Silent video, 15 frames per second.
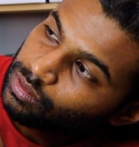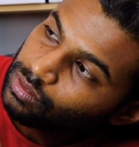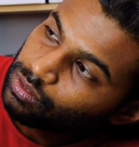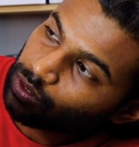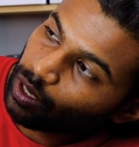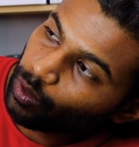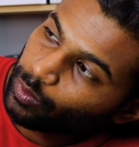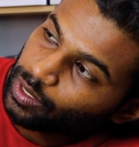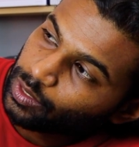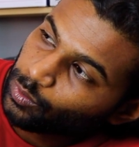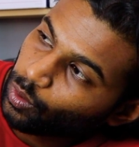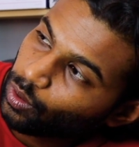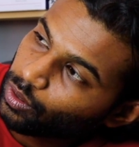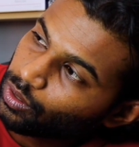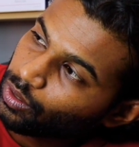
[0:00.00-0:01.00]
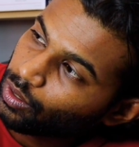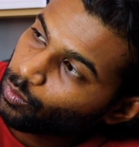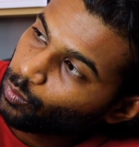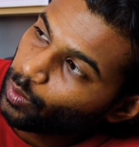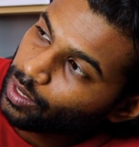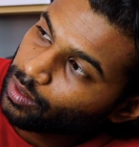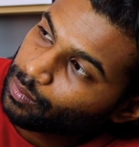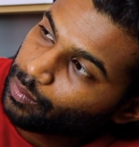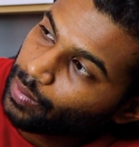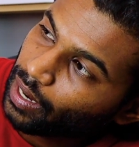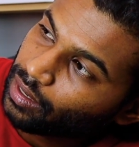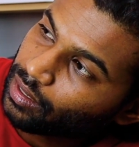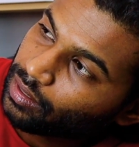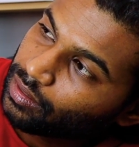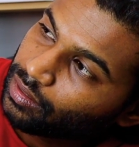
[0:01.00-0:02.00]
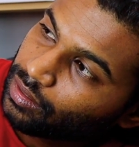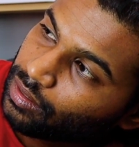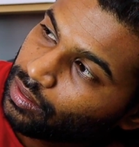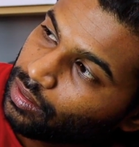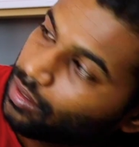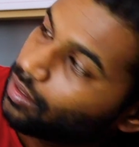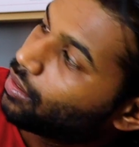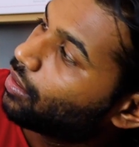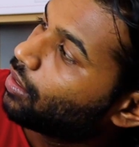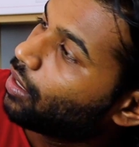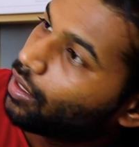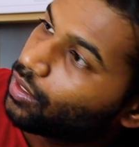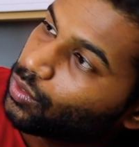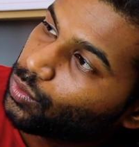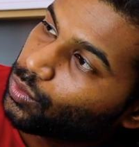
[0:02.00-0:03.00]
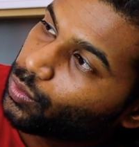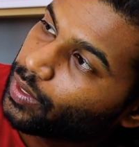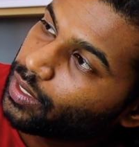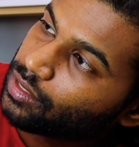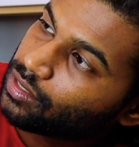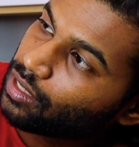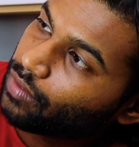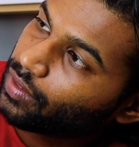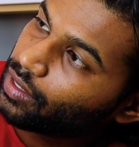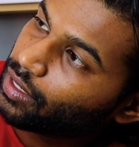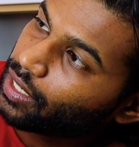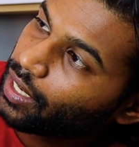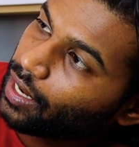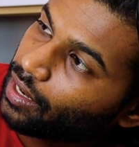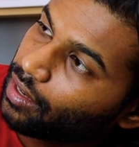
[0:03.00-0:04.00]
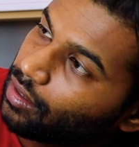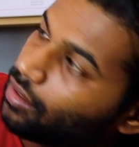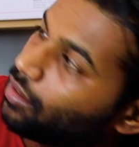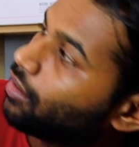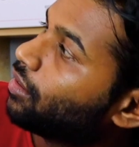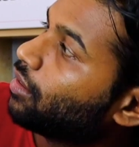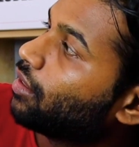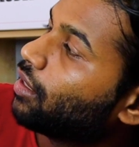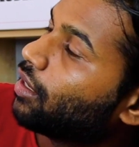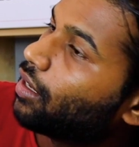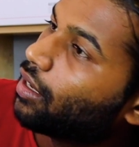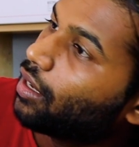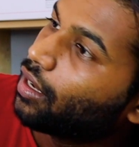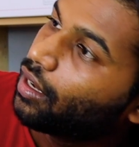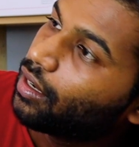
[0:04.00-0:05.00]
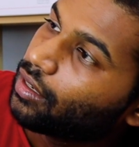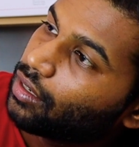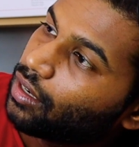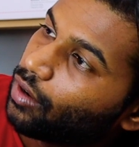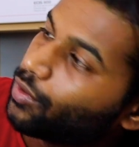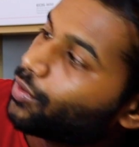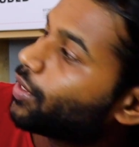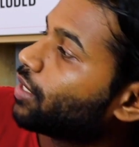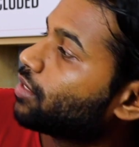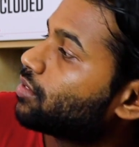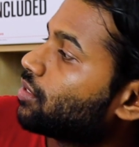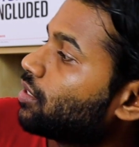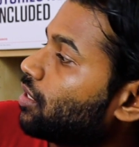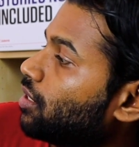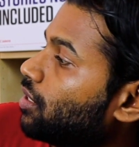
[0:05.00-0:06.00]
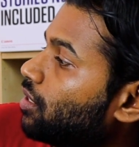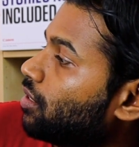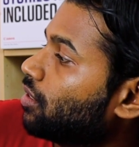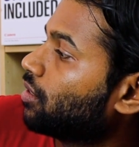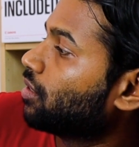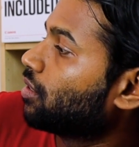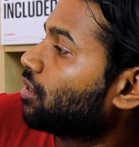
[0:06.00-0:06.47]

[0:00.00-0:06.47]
So now it all went back to 27 again, and now you can see.